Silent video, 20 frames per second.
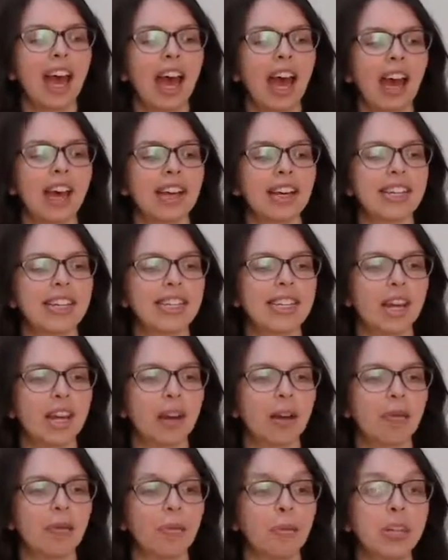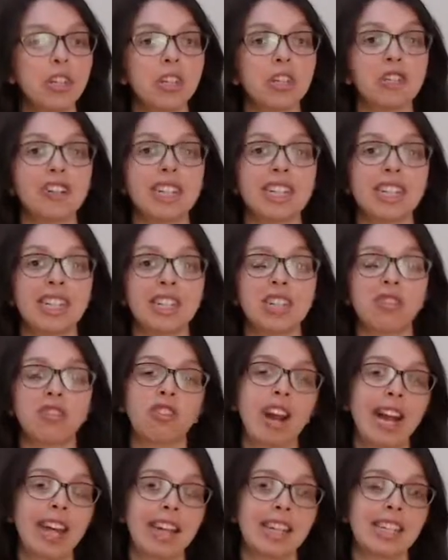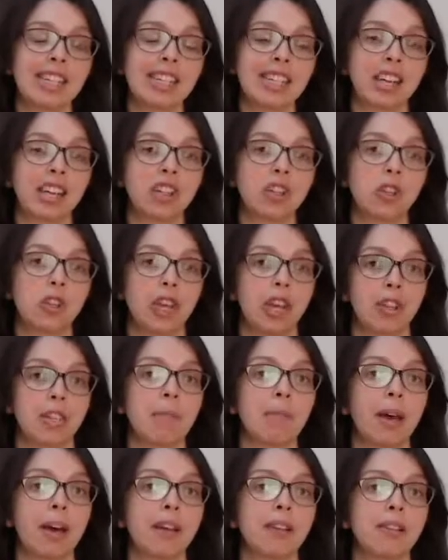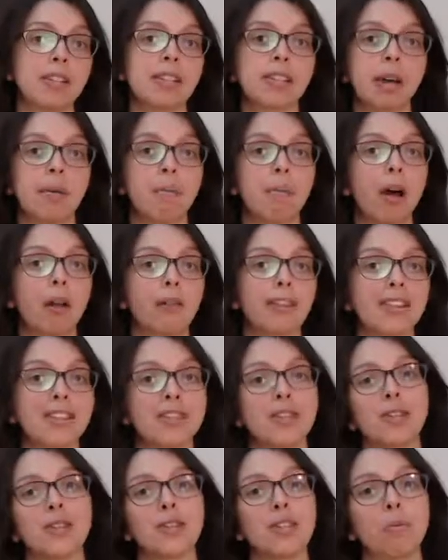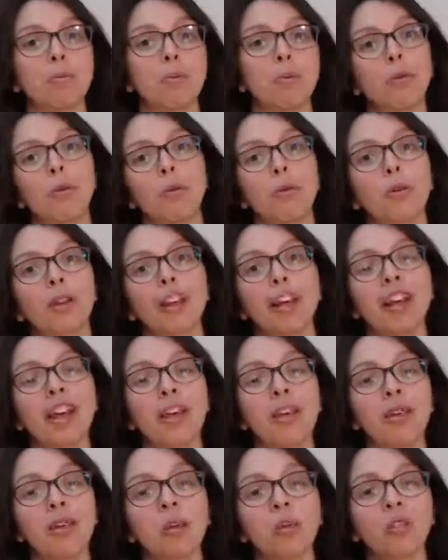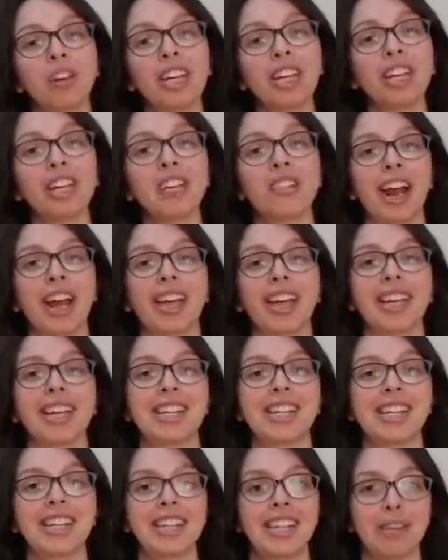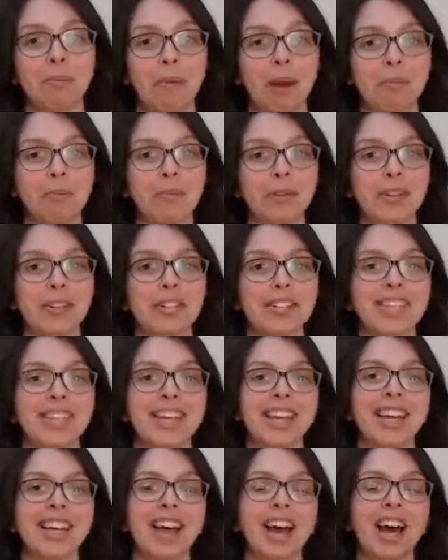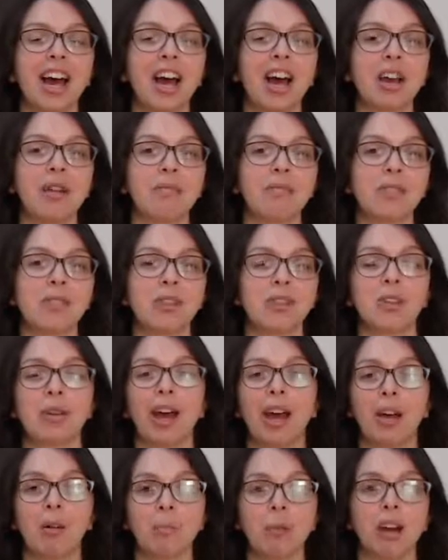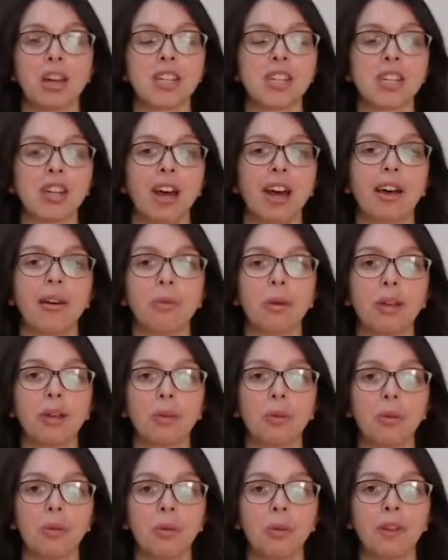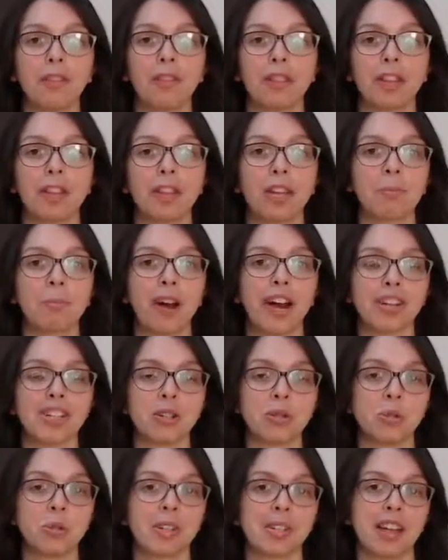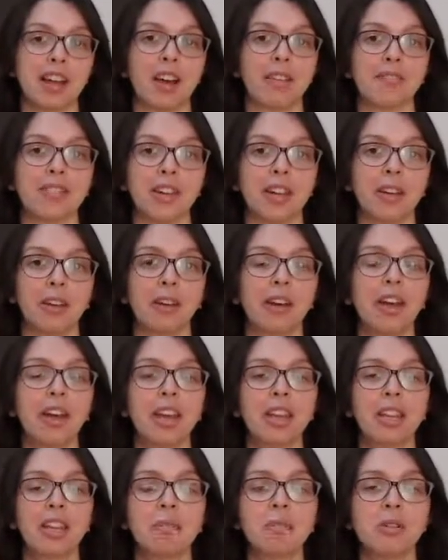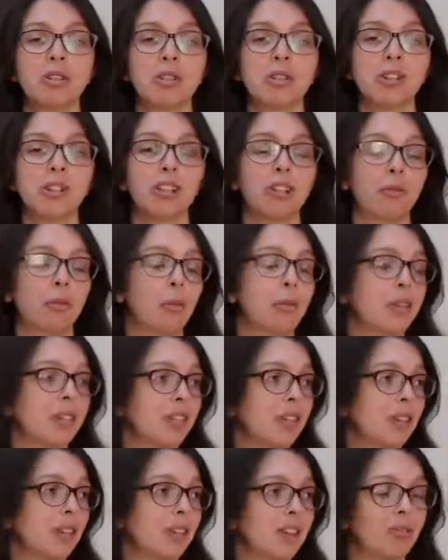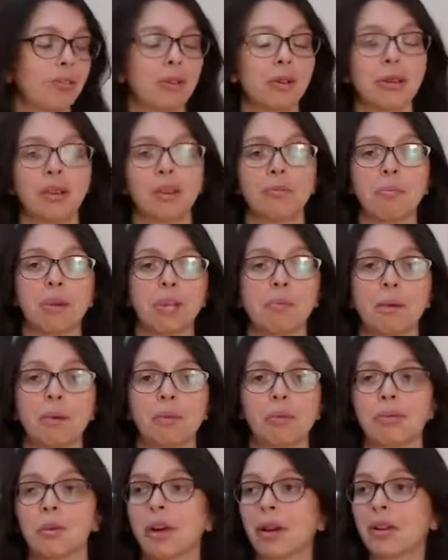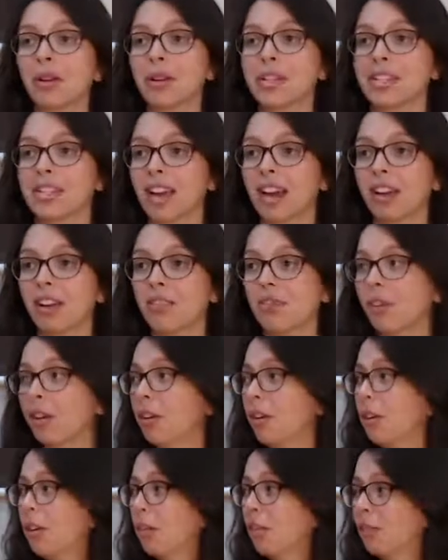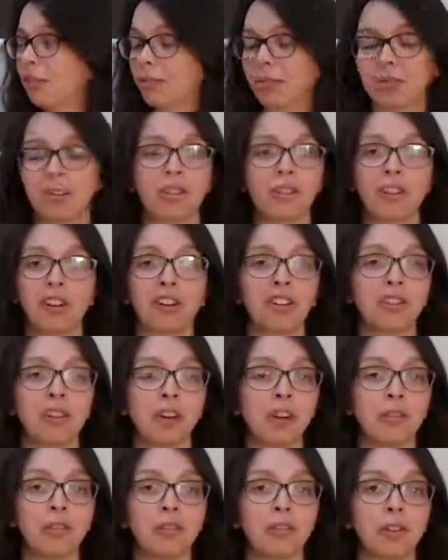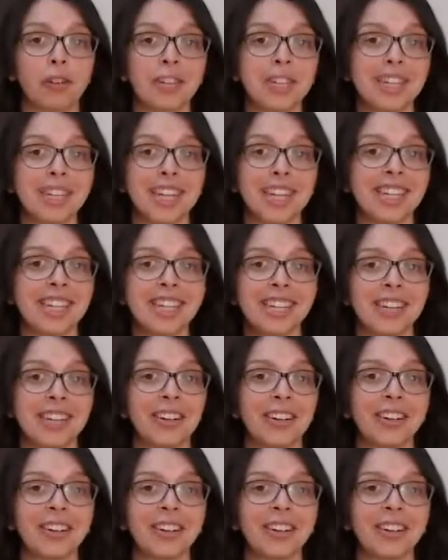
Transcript: And we do really need to raise £2,000 a month to support 3 cracking team members to help us with all of the practical stuff. So the majority of what we do, as most people know, is kind of run off of volunteers. So